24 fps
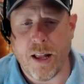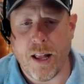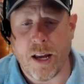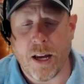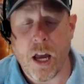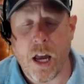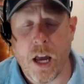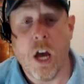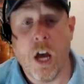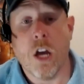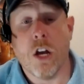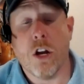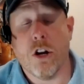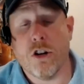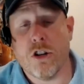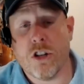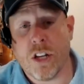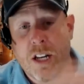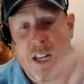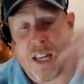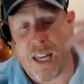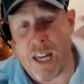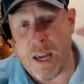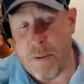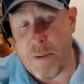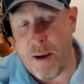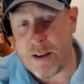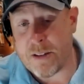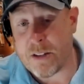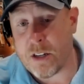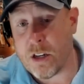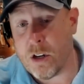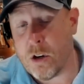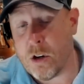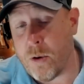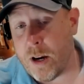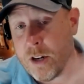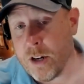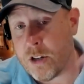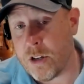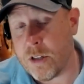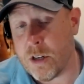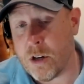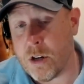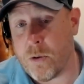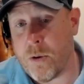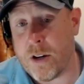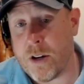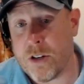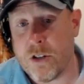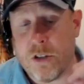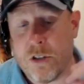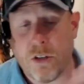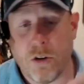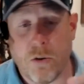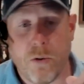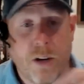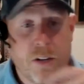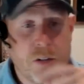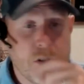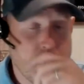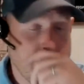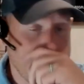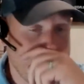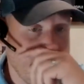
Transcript: Like, you're just going to keep asking questions and questions and questions,